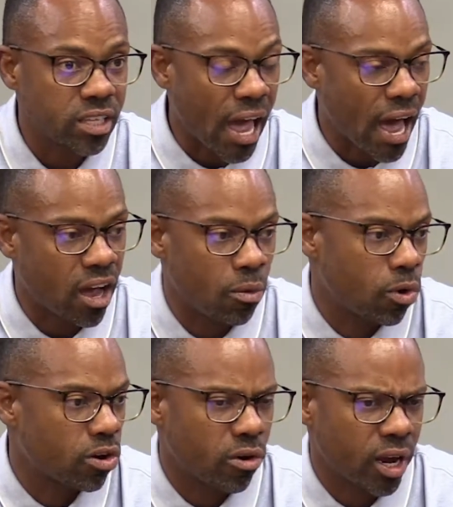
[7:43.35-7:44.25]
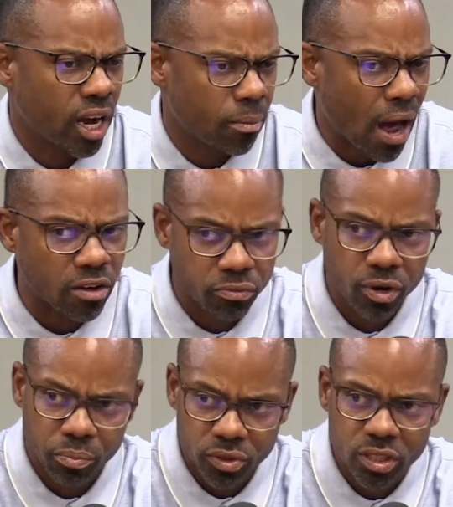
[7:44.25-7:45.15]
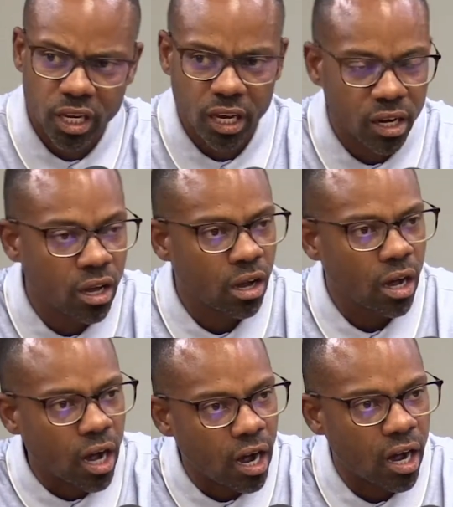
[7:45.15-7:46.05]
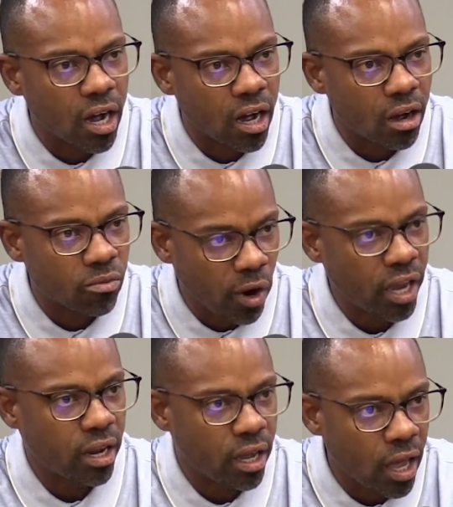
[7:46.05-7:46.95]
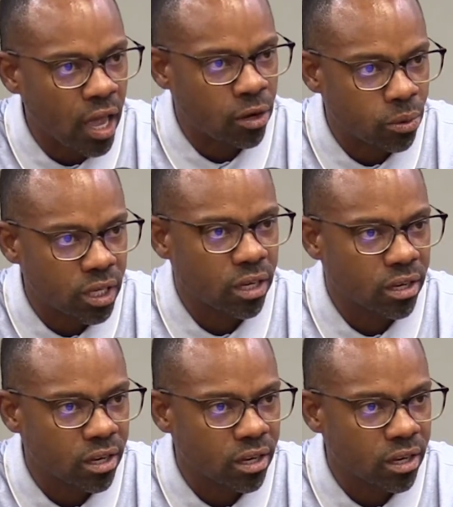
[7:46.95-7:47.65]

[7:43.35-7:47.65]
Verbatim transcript: Yeah. And we're growing at about a three percent uh, rate annually.